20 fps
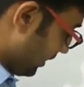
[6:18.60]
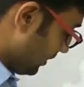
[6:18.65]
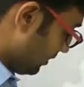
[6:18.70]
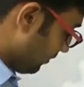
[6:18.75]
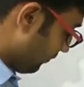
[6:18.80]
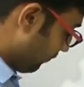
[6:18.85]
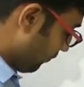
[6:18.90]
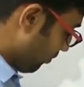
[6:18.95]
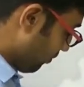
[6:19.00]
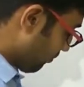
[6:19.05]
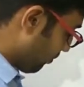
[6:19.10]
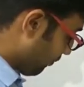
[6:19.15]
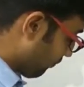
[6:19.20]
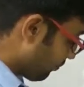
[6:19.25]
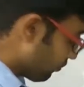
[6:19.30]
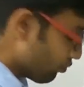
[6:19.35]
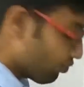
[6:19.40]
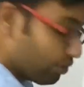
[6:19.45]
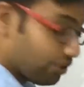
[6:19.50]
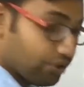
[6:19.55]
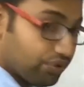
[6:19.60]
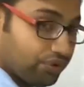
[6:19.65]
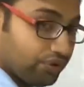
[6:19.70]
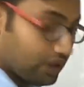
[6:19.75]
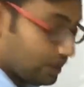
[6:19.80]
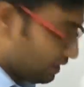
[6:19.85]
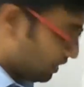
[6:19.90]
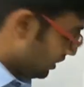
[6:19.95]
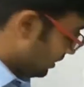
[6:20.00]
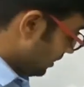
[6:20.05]
in the form of 2q,
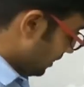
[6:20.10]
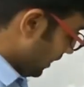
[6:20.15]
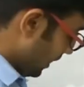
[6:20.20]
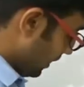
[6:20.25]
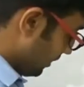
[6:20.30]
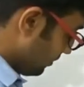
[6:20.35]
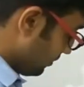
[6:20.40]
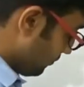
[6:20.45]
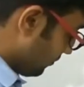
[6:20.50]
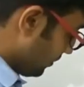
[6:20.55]
and